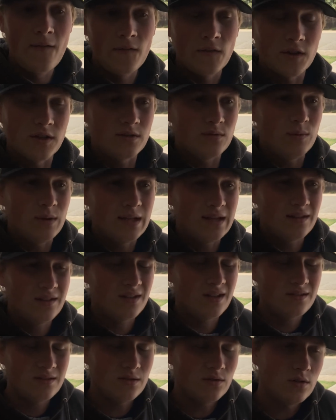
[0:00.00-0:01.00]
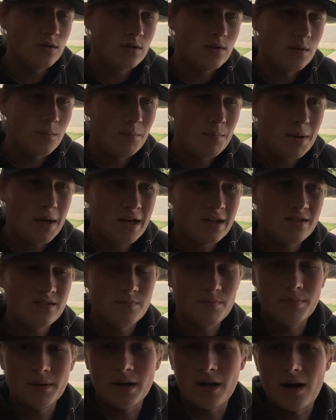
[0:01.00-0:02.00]
This weekend doesn't look the
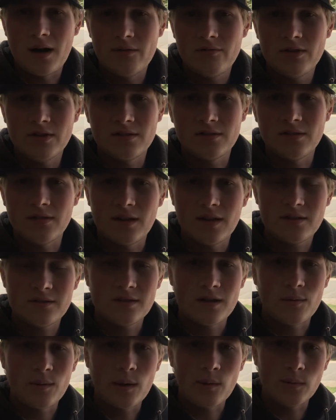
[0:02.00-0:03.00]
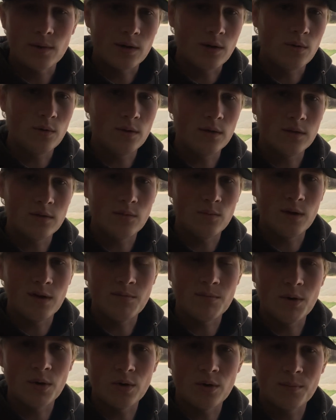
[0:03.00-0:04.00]
best, but obviously that's not why we're going. We have
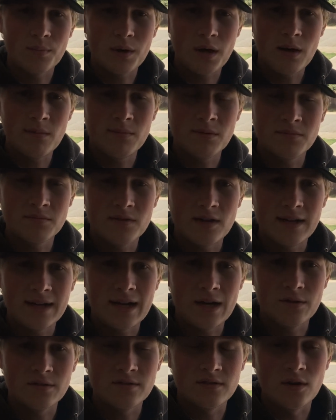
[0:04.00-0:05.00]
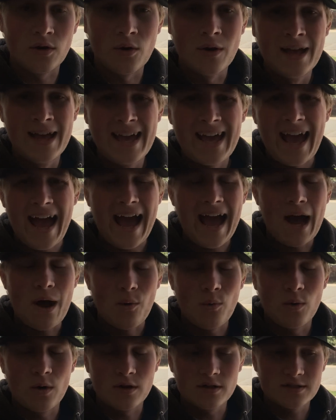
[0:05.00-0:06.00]
motor problems right now, so
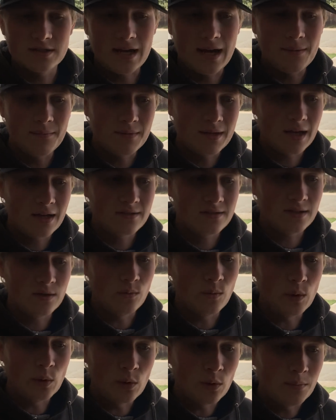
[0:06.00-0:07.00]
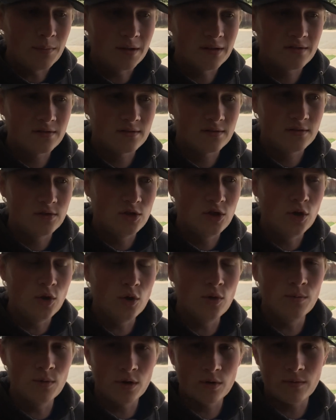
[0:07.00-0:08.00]
at worst, I'm guessing we will miss
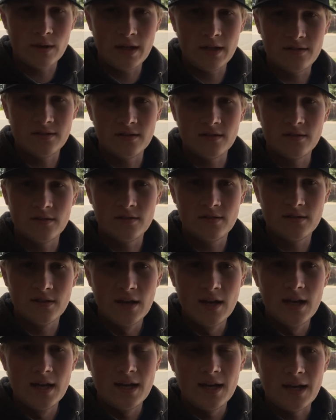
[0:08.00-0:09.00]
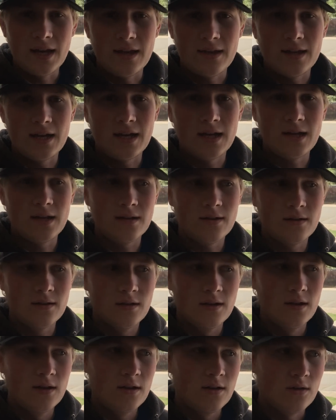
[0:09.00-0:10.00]
two more races, and then
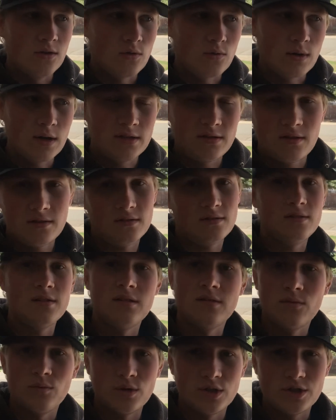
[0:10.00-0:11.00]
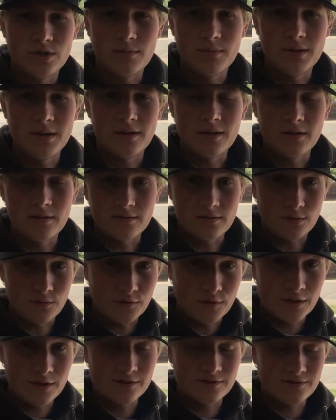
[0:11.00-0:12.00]
the rest of the season we should be good. So
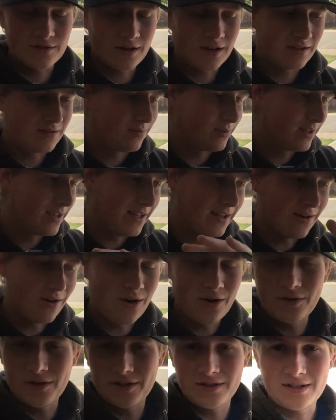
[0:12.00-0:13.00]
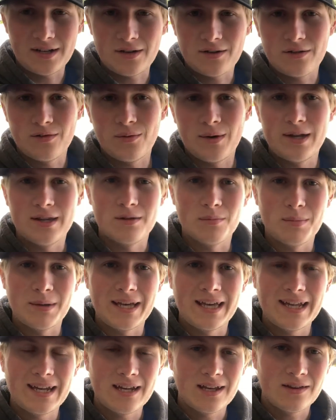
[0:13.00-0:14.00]
fingers crossed we're getting all this out of the way at the
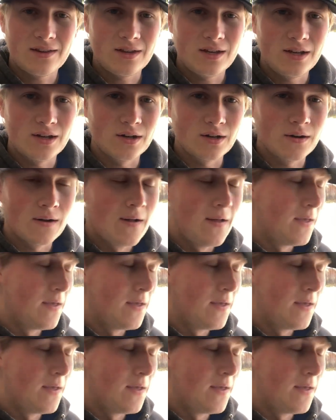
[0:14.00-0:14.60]
beginning of the year.